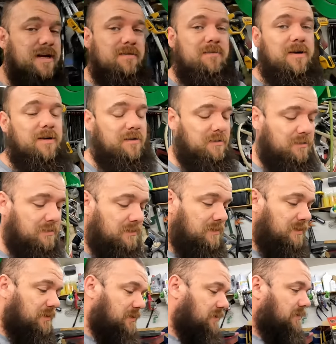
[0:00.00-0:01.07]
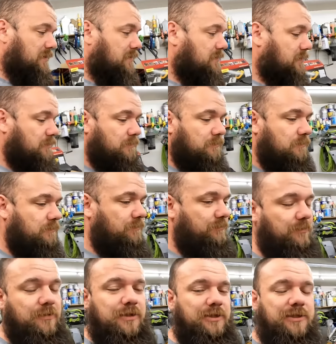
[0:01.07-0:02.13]
out right. So
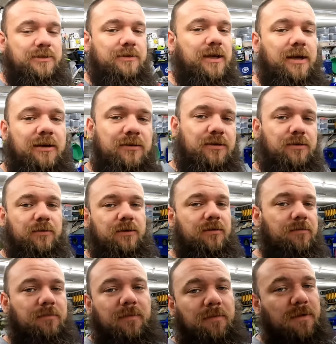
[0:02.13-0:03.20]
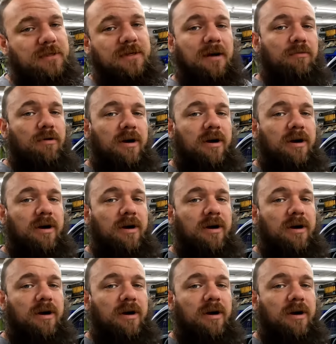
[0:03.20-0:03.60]
let's just get into it and I'm going to stop